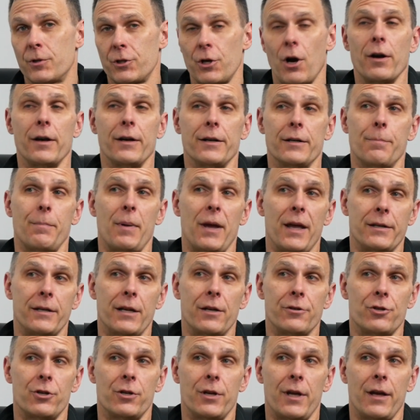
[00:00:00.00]
starting to pay
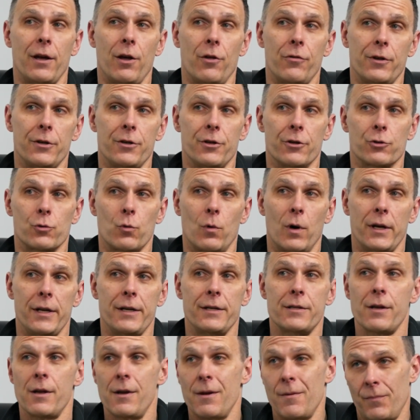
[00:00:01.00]
attention to health in your
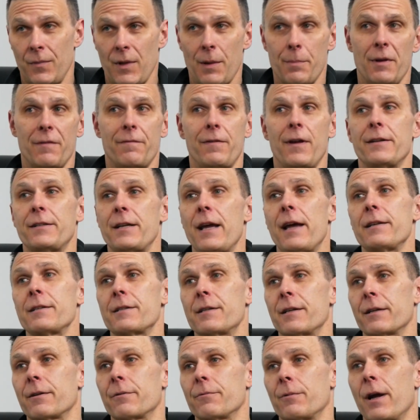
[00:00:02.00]
20s, that'd be
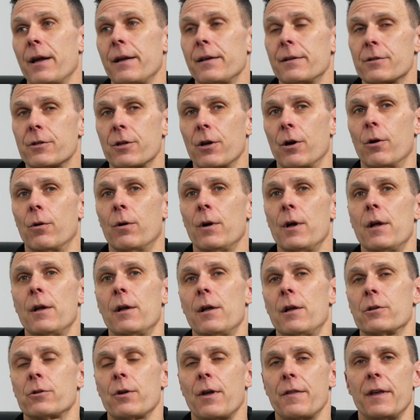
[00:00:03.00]
fantastic, right? So
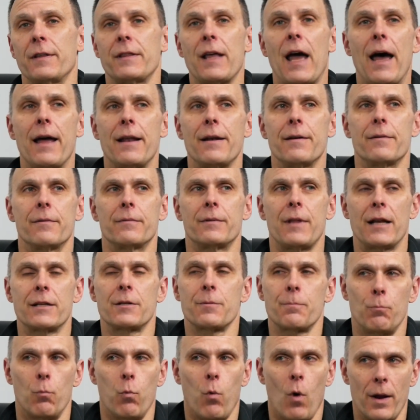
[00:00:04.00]
I think
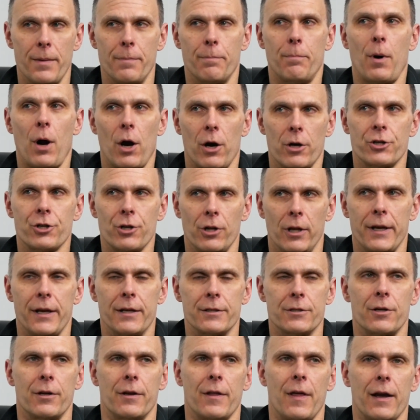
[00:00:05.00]
that's one partial
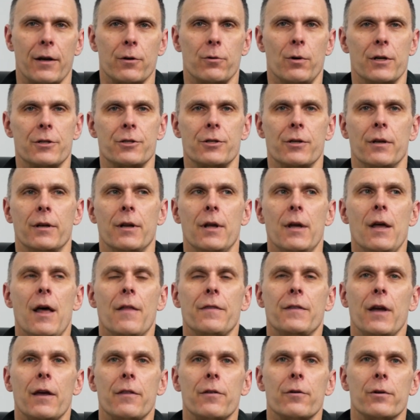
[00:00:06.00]
answer to that question.
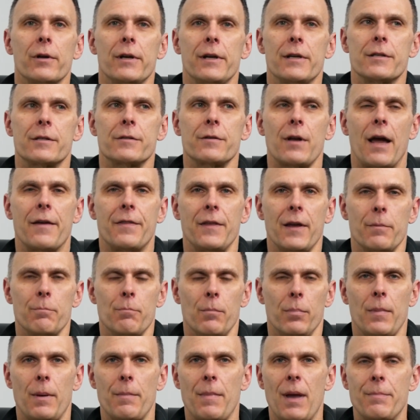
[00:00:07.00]
The other is, I
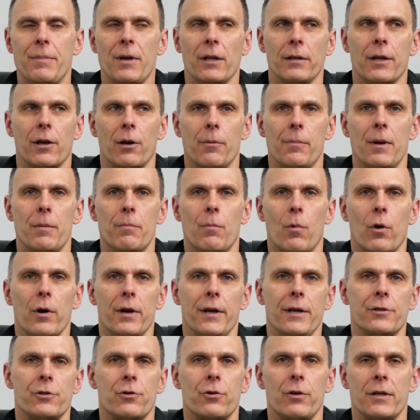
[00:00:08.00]
think, maybe a little bit more
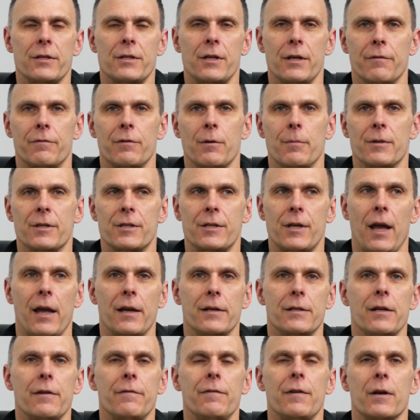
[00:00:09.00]
interesting from a
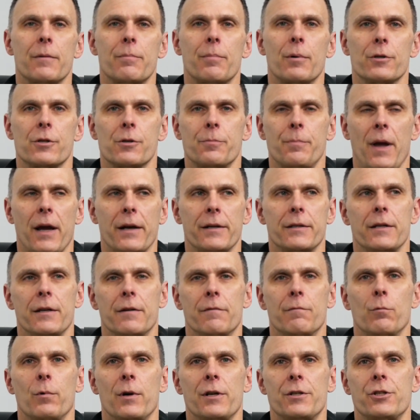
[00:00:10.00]
scientific
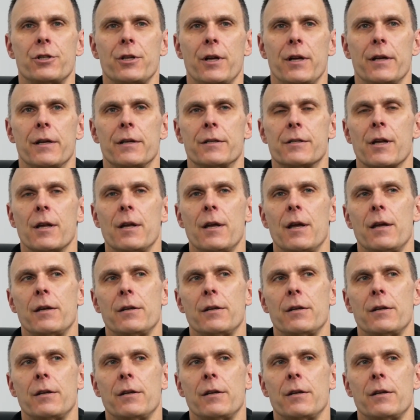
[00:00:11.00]
perspective, which is,